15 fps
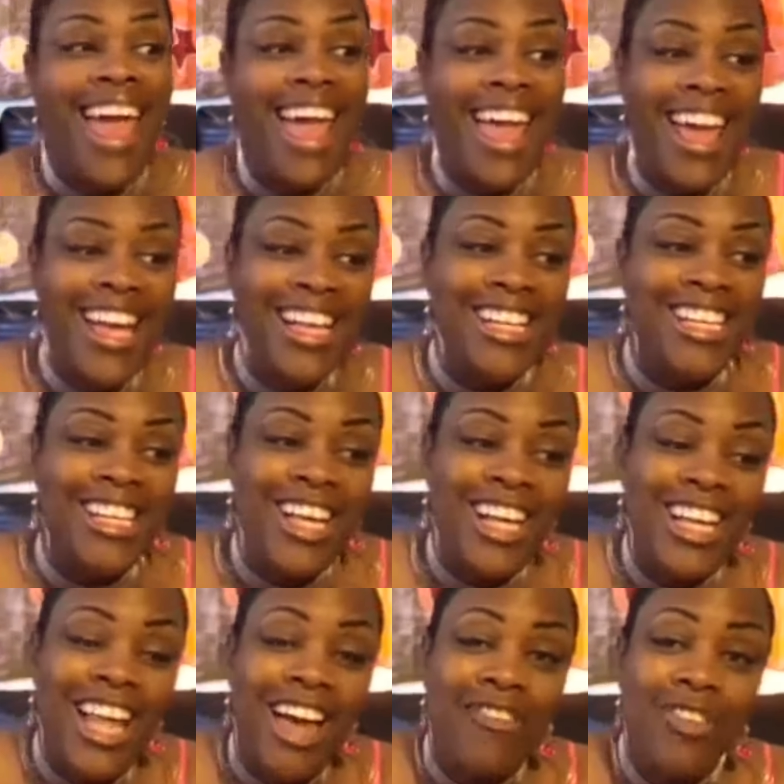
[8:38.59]
And
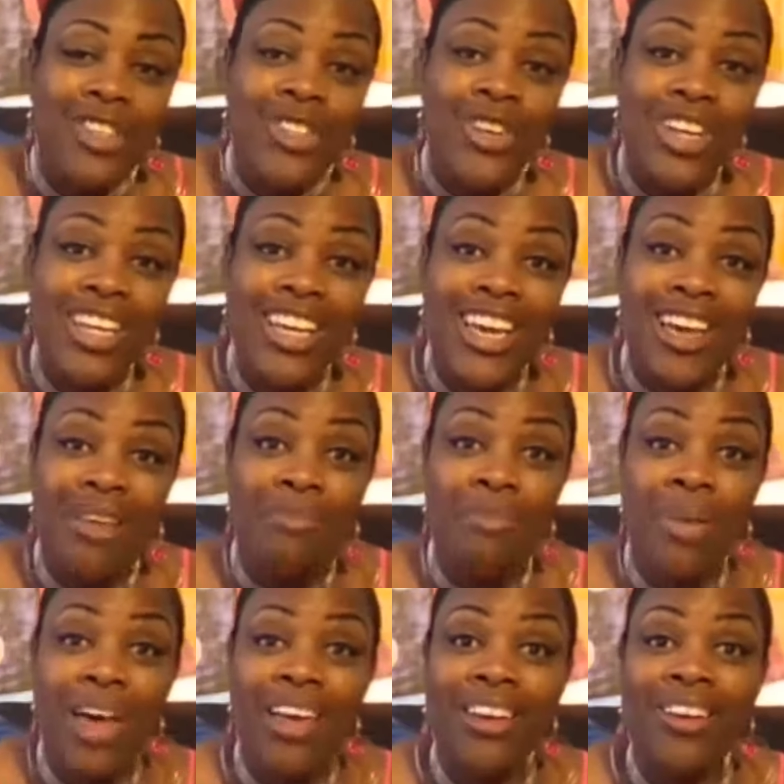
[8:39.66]
uh, life is going to
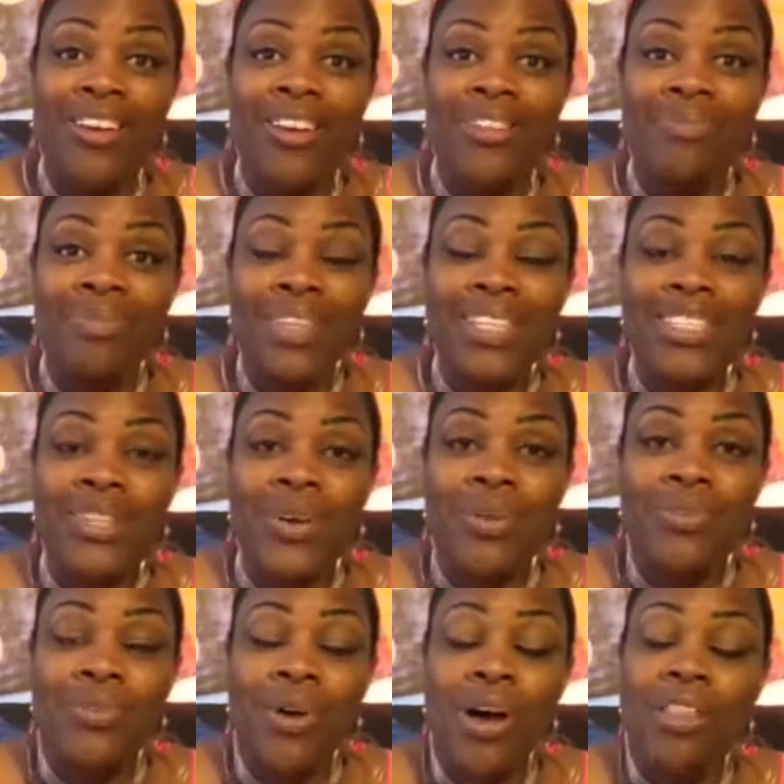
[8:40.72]
get better
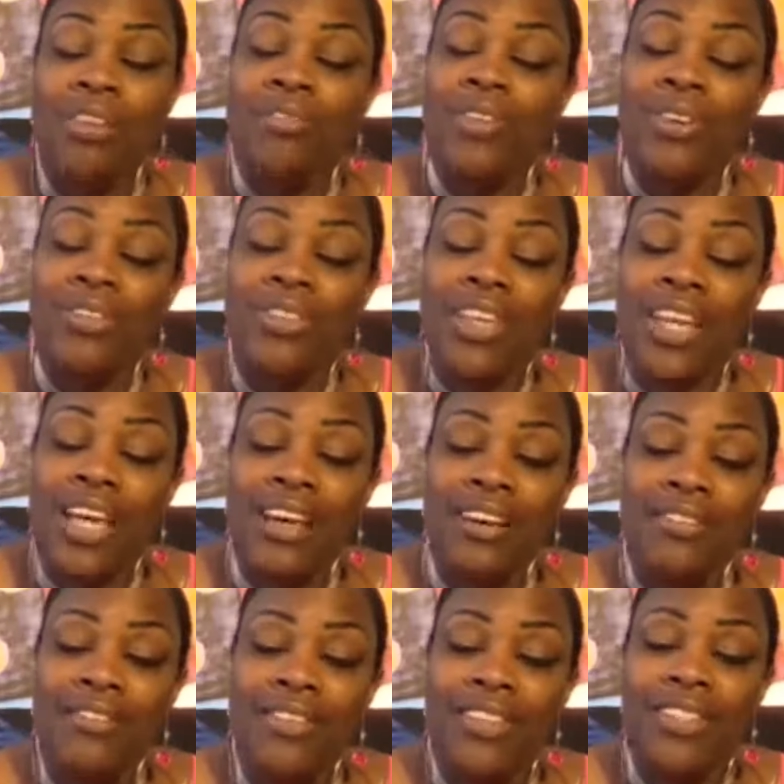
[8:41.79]
so for all of you that
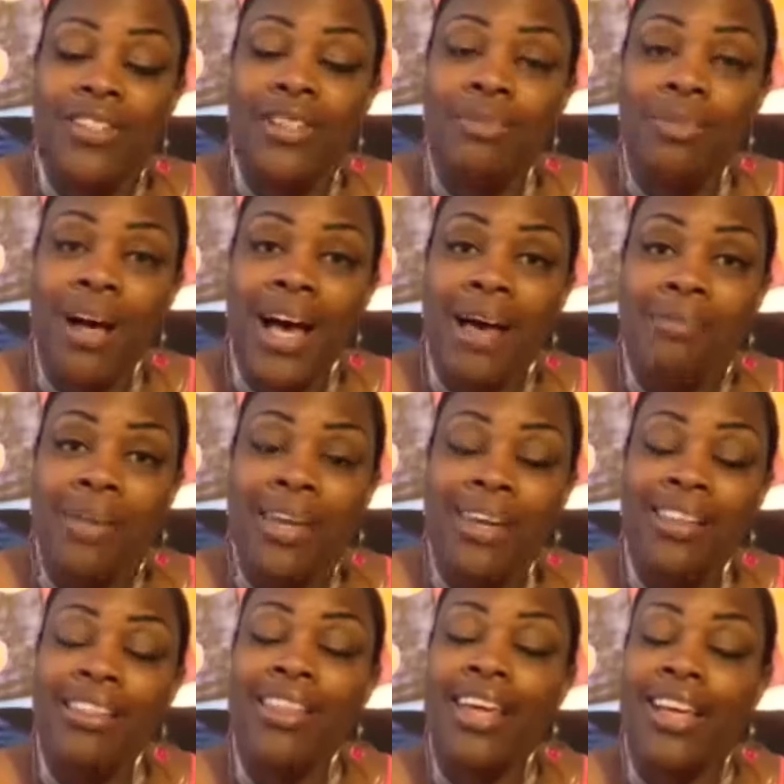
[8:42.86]
have stood by
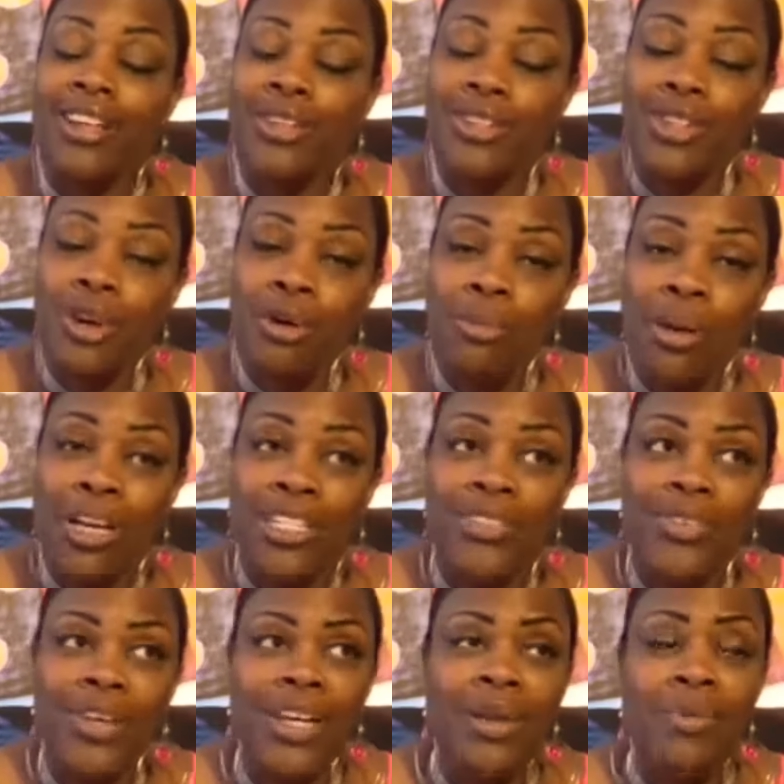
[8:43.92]
me, thank you so
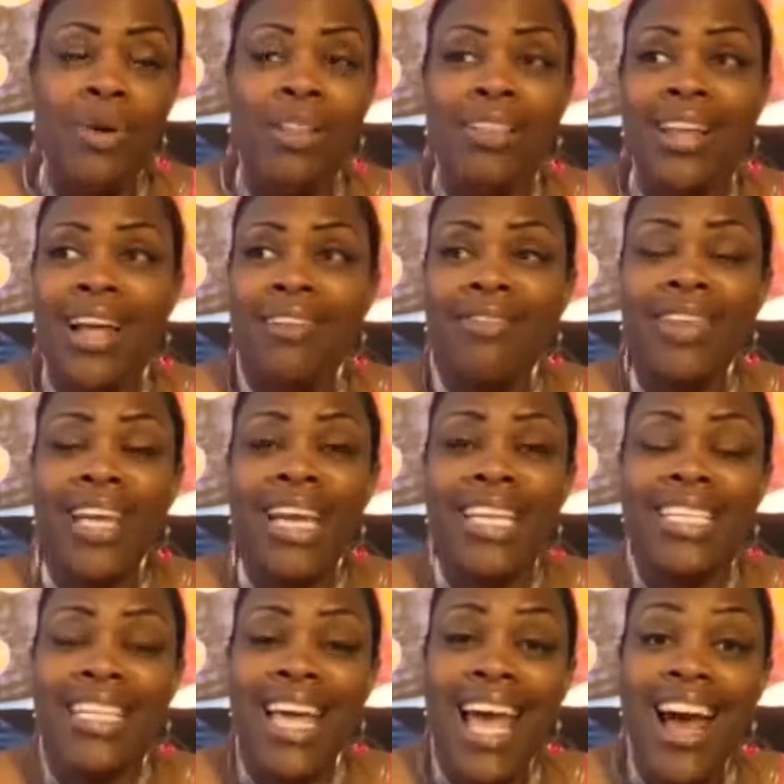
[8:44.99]
much. For anyone that I've
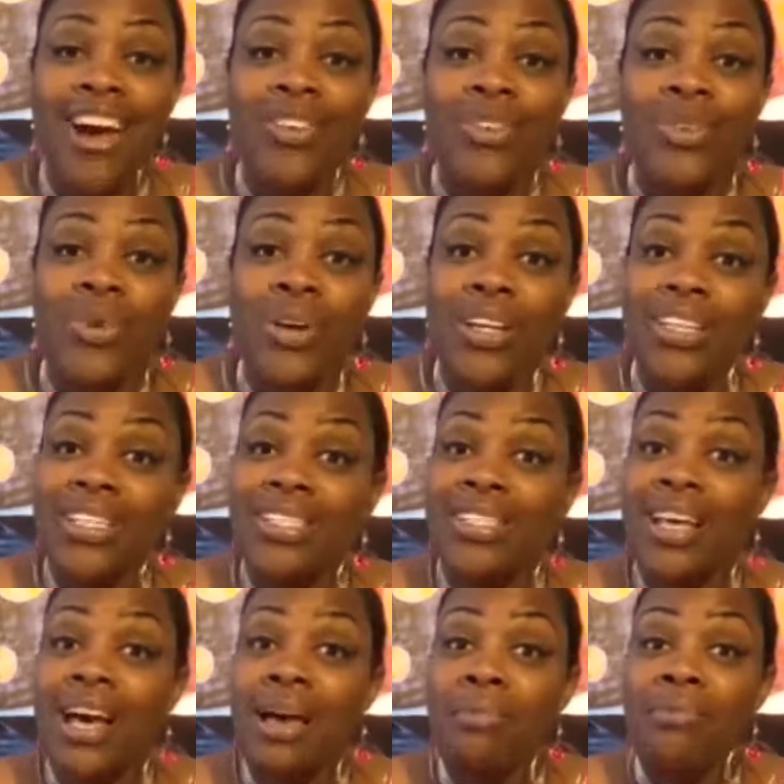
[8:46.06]
let down during this
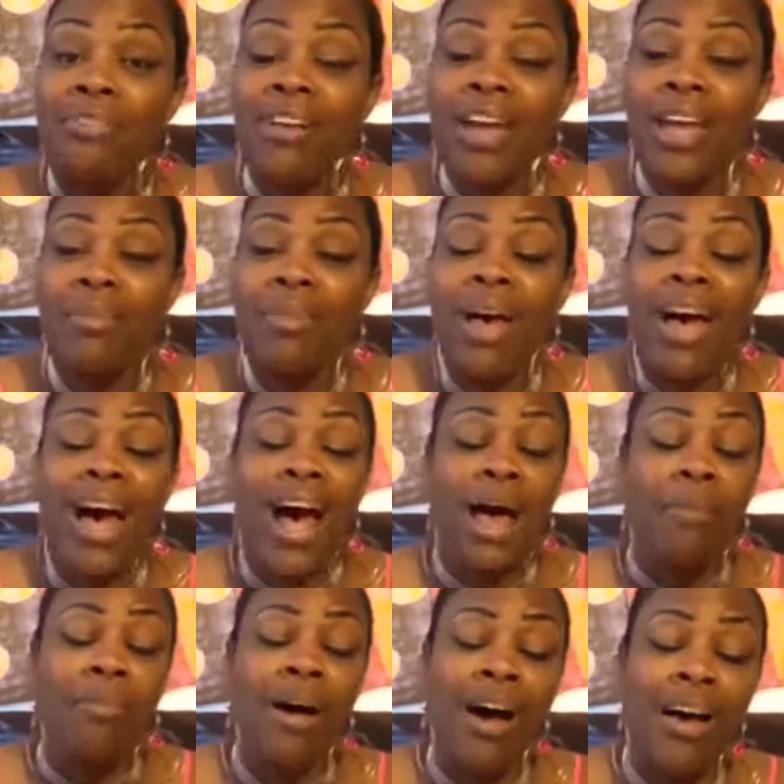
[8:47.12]
time frame,
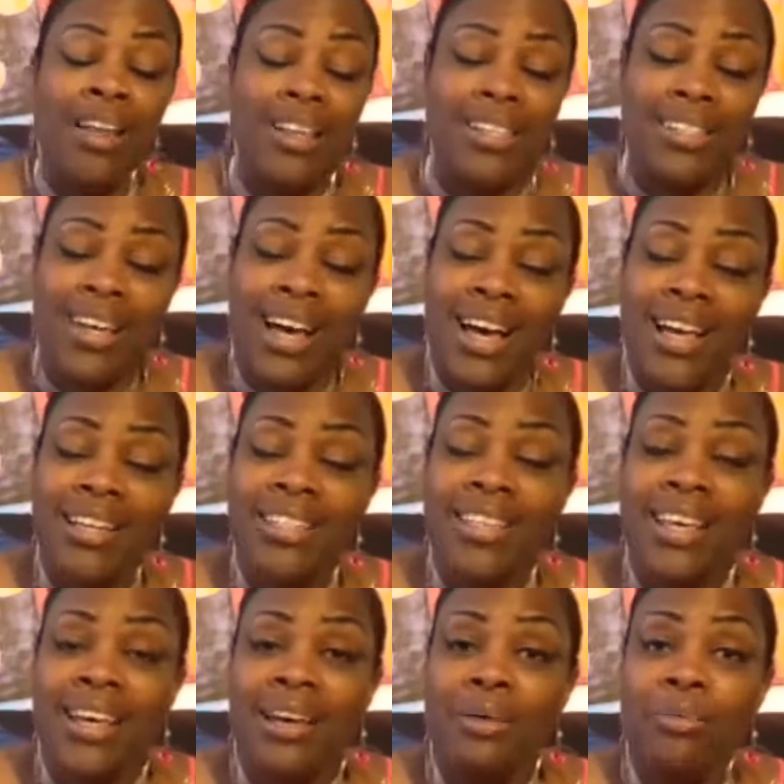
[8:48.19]
I
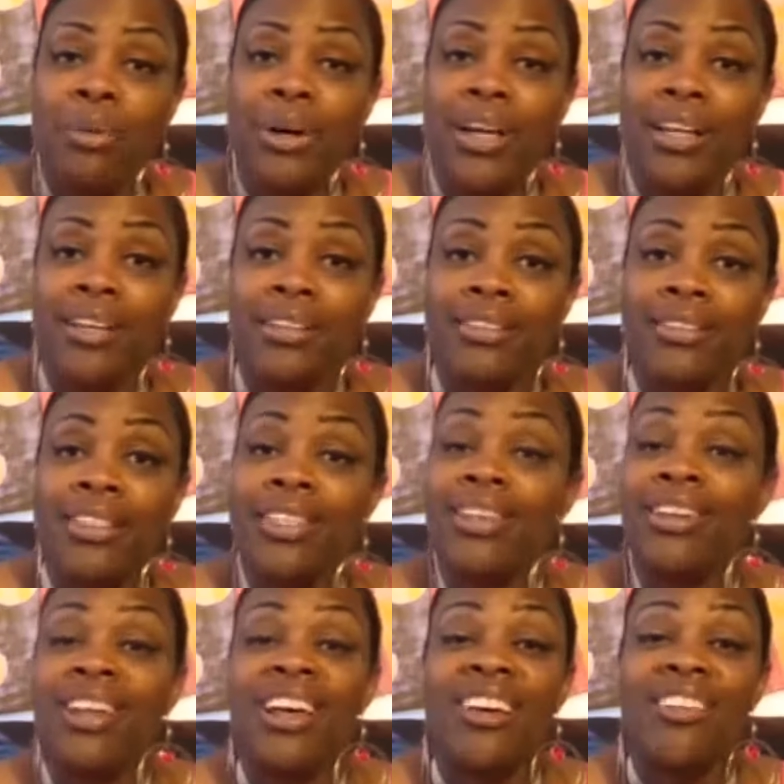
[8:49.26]
apologize, but
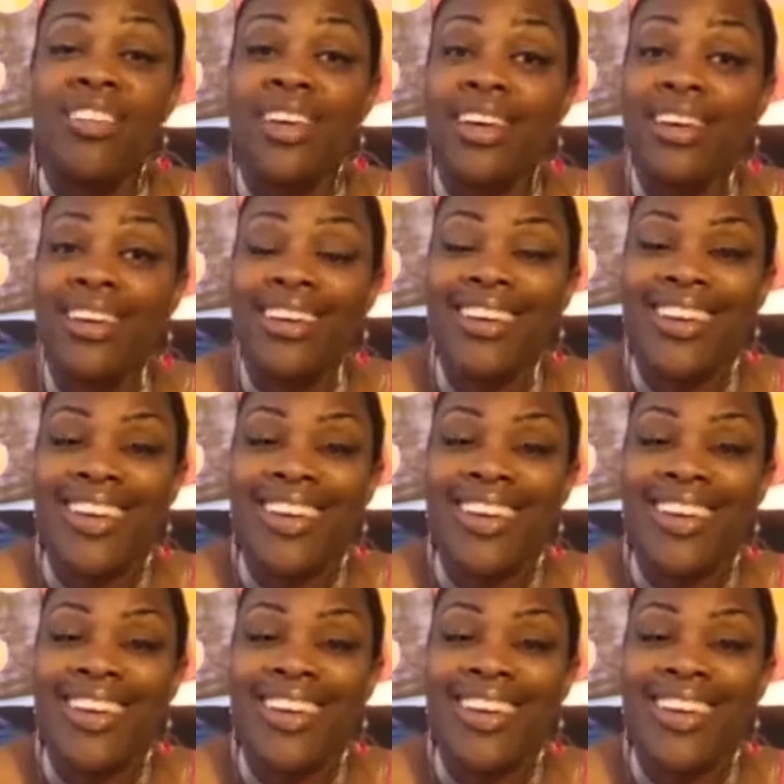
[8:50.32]
still love you.